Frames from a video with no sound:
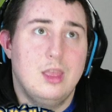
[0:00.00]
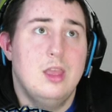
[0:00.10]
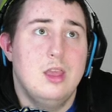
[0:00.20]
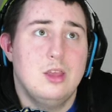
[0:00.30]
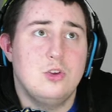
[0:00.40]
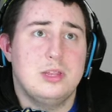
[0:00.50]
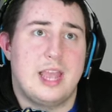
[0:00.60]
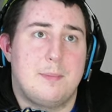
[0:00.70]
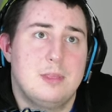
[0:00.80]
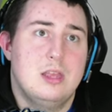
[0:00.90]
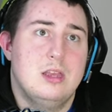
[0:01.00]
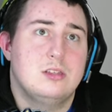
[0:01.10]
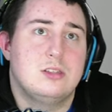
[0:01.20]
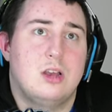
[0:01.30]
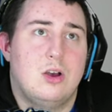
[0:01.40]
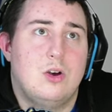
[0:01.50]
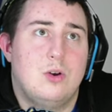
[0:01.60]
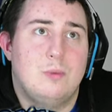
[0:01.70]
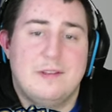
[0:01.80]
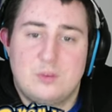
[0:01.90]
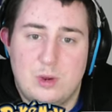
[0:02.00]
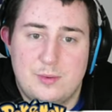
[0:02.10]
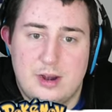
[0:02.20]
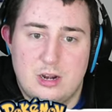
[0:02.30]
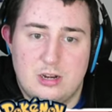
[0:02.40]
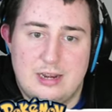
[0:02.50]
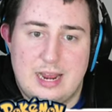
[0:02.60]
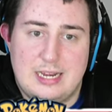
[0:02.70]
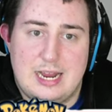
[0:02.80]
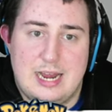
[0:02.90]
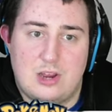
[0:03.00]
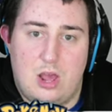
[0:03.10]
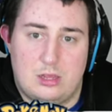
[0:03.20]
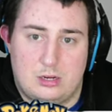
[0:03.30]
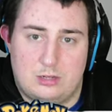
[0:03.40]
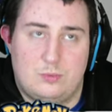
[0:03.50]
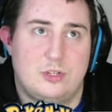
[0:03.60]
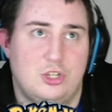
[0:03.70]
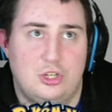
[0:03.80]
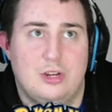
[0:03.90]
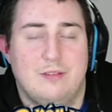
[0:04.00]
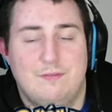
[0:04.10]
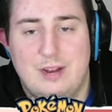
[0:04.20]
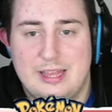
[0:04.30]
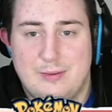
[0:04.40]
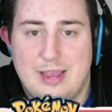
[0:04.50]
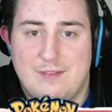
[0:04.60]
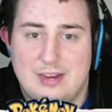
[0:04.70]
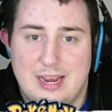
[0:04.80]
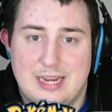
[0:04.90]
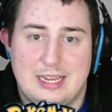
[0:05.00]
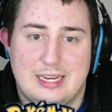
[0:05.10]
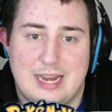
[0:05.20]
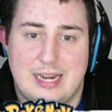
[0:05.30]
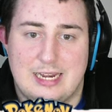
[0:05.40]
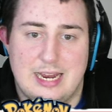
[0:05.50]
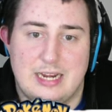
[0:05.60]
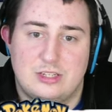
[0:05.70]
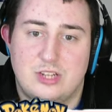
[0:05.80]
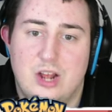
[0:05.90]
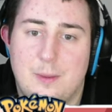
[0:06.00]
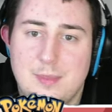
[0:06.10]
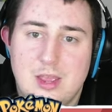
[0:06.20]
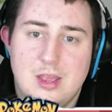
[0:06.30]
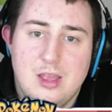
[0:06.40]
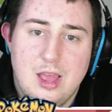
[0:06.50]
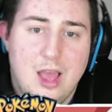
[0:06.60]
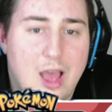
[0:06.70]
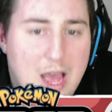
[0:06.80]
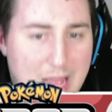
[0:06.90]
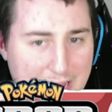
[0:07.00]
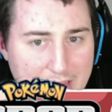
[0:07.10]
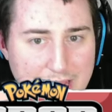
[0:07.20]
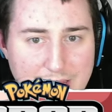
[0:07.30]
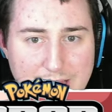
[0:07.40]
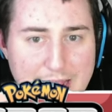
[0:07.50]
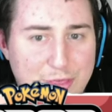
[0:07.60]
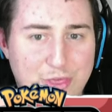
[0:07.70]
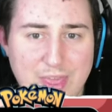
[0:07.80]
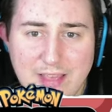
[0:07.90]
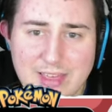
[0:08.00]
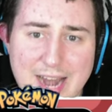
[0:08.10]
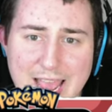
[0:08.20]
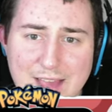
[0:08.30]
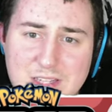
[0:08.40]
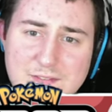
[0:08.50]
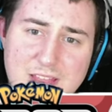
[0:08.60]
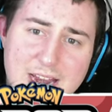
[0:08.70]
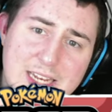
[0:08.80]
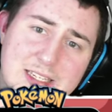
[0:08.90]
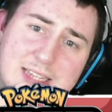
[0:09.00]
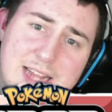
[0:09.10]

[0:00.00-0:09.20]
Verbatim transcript: Coolio. So we have two thousand one hundred ninety-nine dollars, which, funny we have an ending in ninety-nine. So I I think that I have stuff that I can sell,